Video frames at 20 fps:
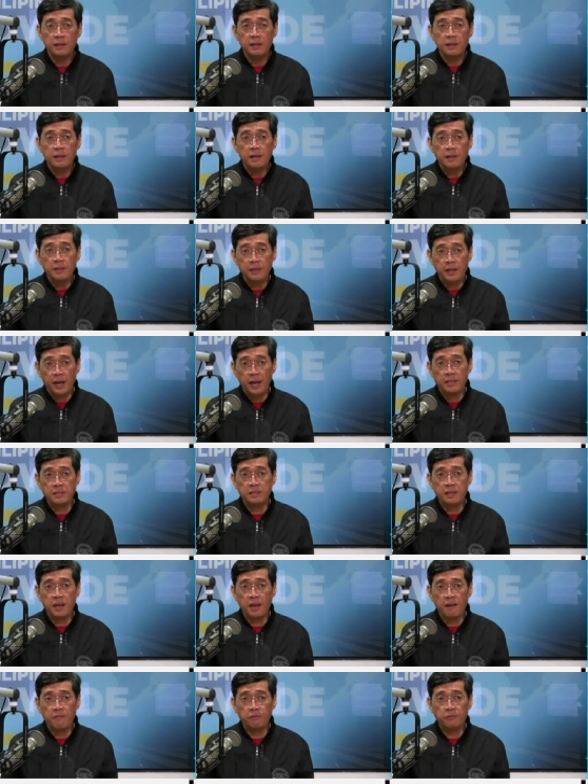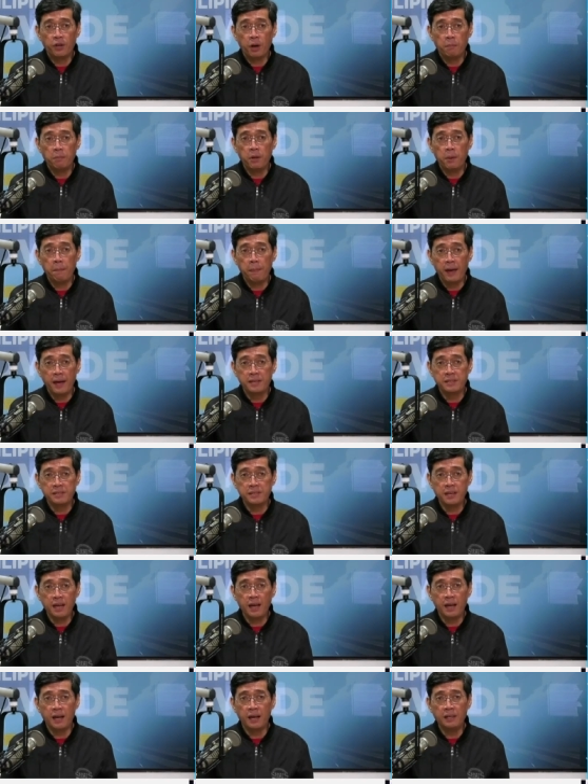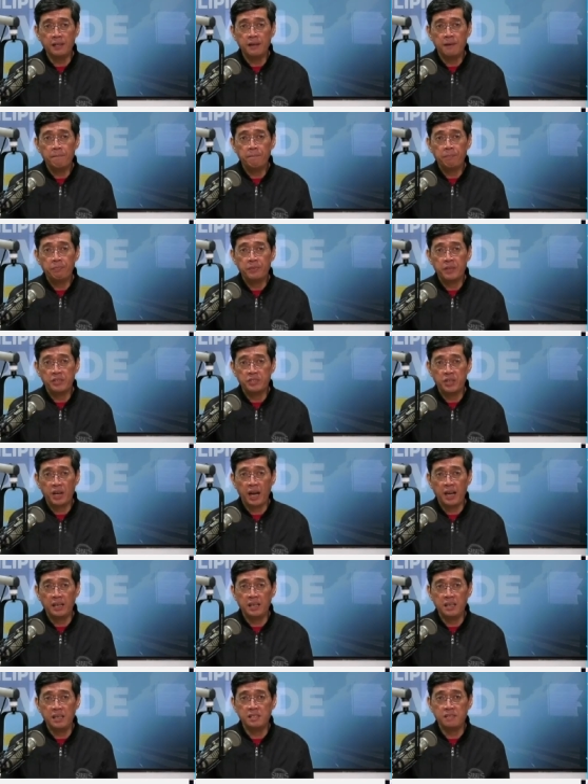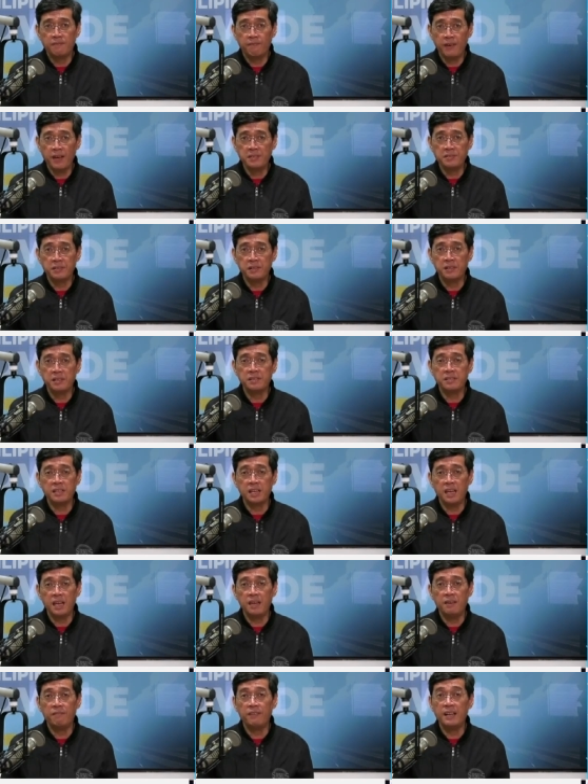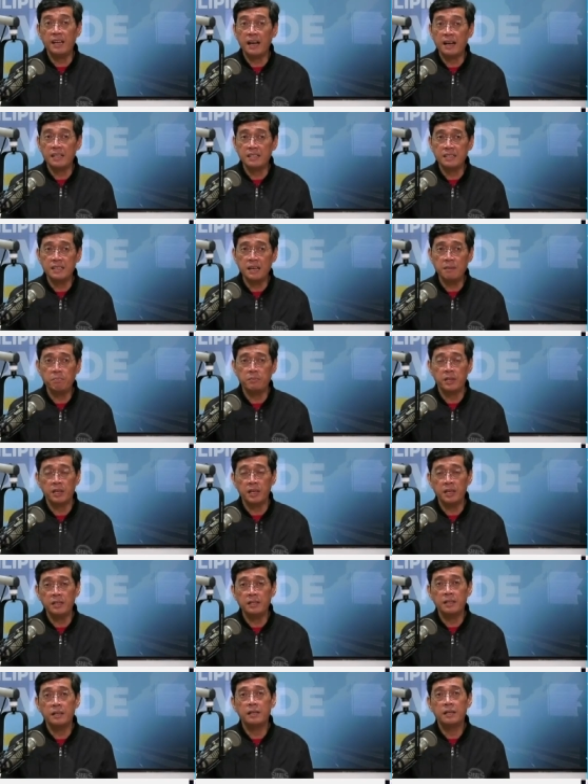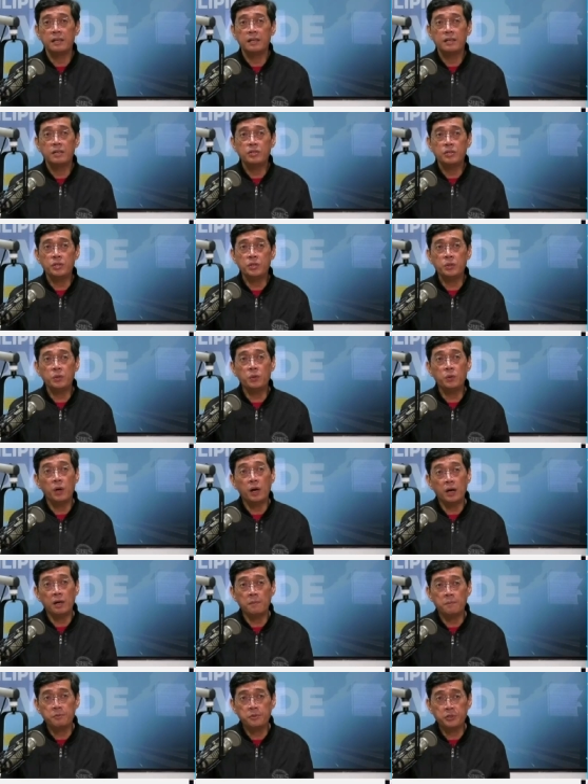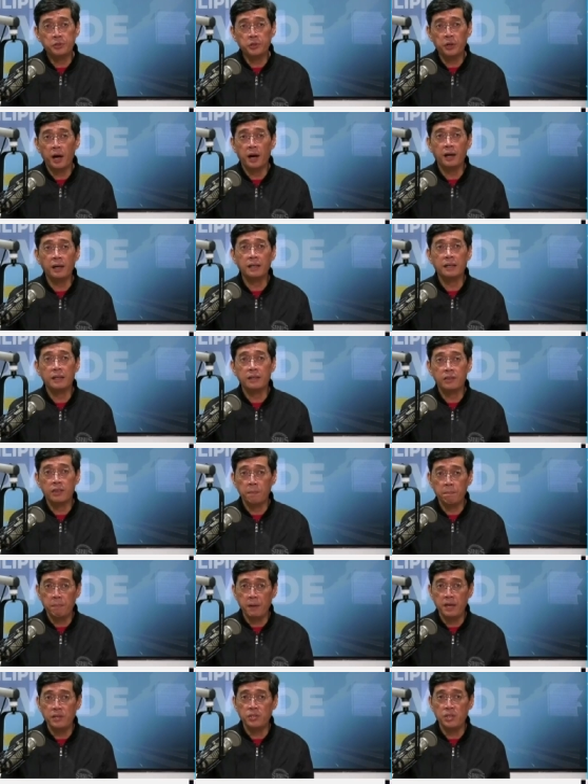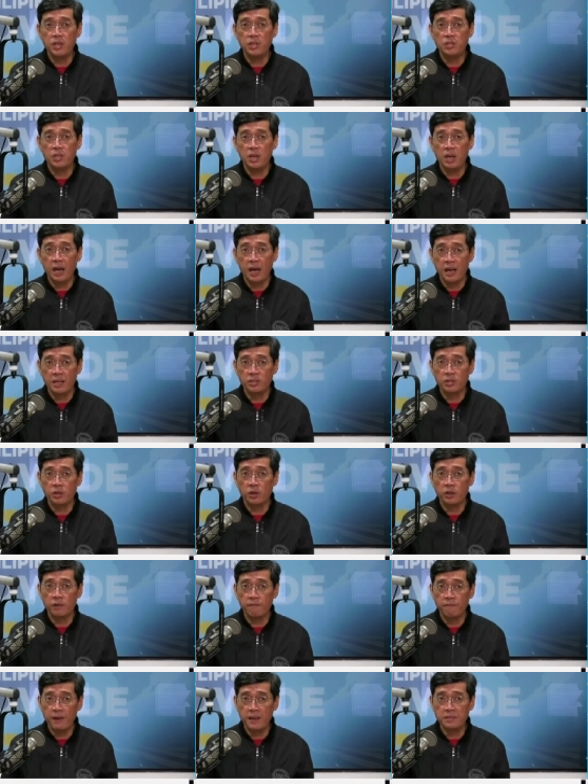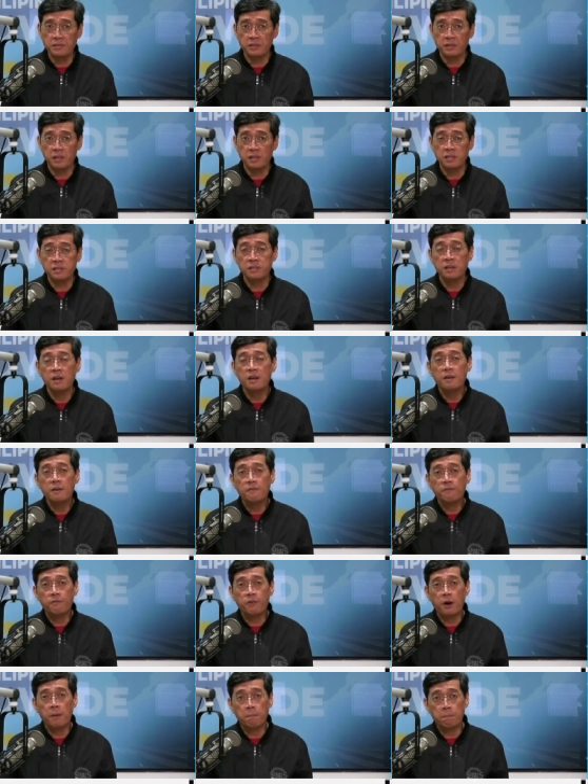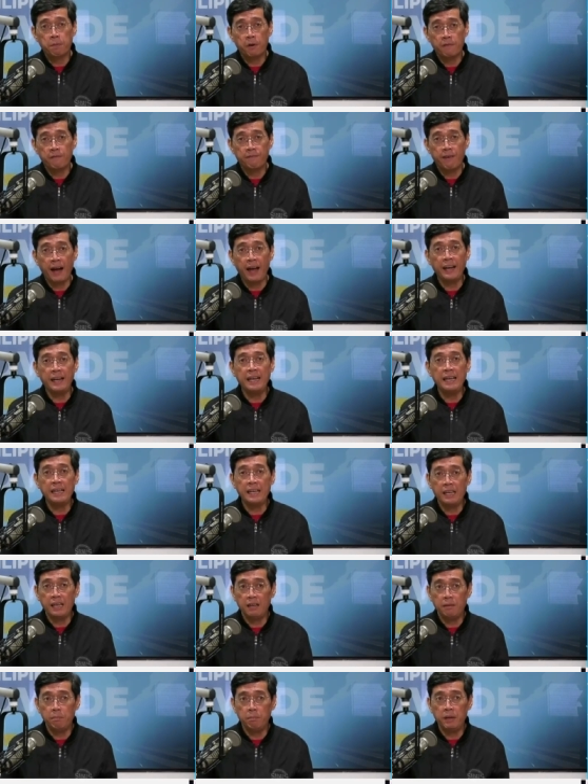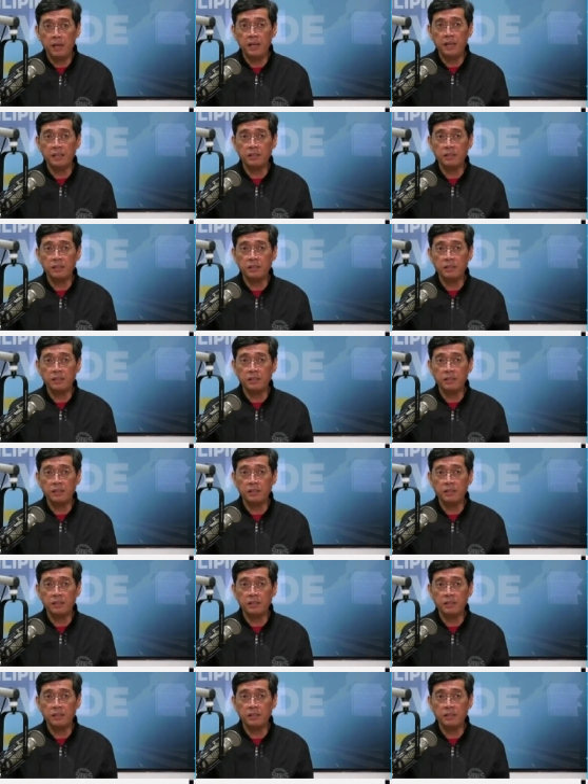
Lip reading: The NTF-WPS said the Chinese vessels even attempted to obstruct the PCG escort vessels from providing immediate